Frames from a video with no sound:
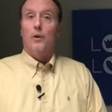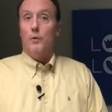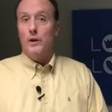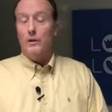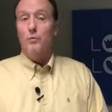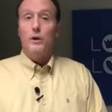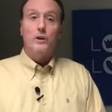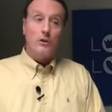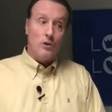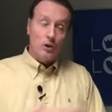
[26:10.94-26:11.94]
When,
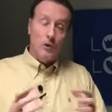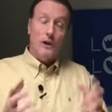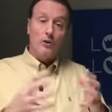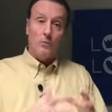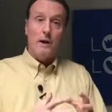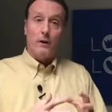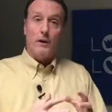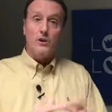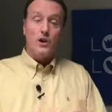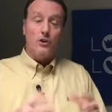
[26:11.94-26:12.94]
when you and your
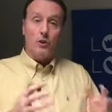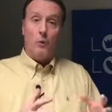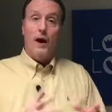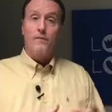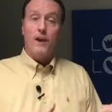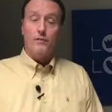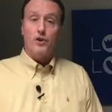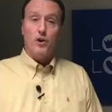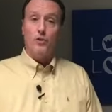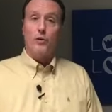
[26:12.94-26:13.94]
marriage and your wife have
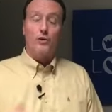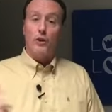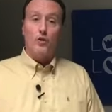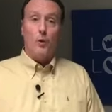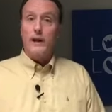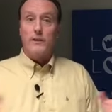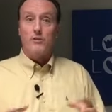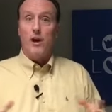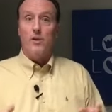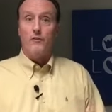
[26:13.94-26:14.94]
children, the
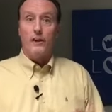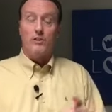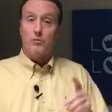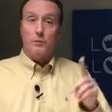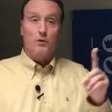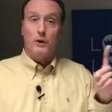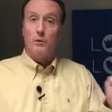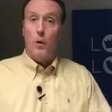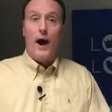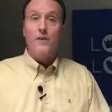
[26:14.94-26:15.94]
greatest conflict is
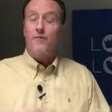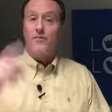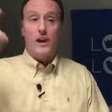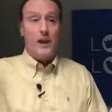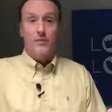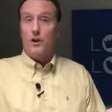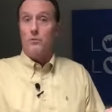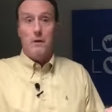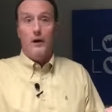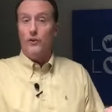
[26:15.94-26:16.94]
between wife and their
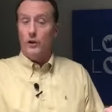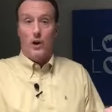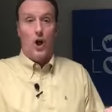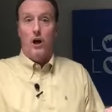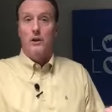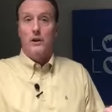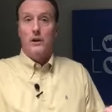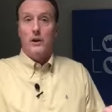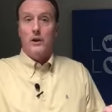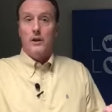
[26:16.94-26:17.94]
mother-in-law.
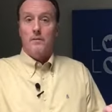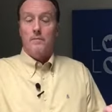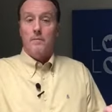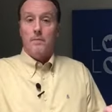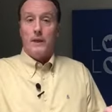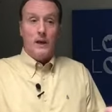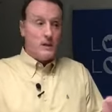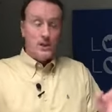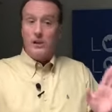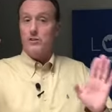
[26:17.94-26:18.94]
Okay,
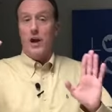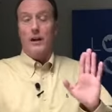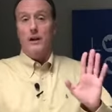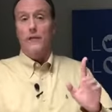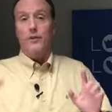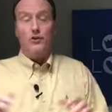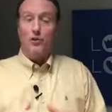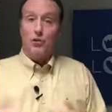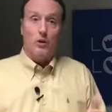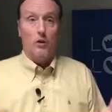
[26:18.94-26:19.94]
it's, it's not enough that
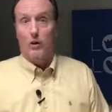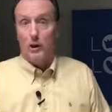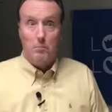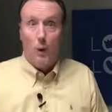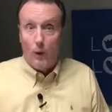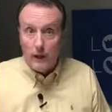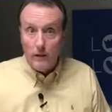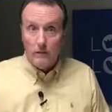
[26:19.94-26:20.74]
you took their little boy